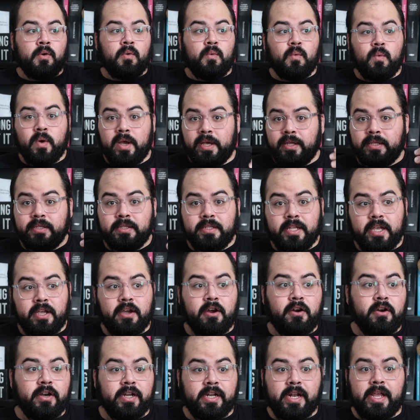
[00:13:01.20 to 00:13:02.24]
when they
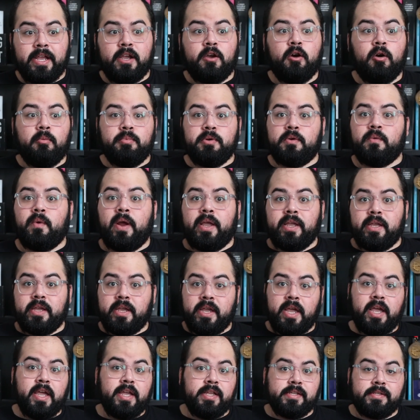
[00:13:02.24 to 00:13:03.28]
are in a copyright
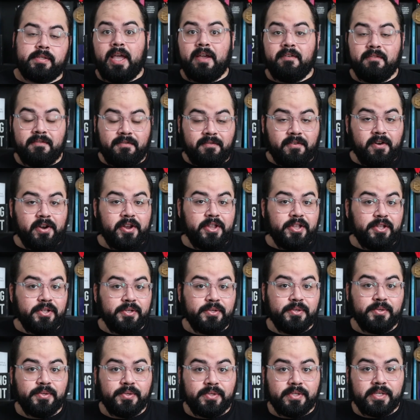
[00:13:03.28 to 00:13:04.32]
case, and fair
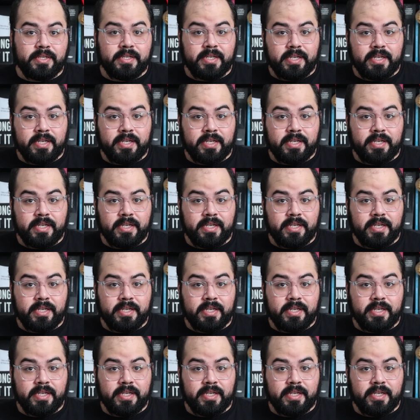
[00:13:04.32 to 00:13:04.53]
use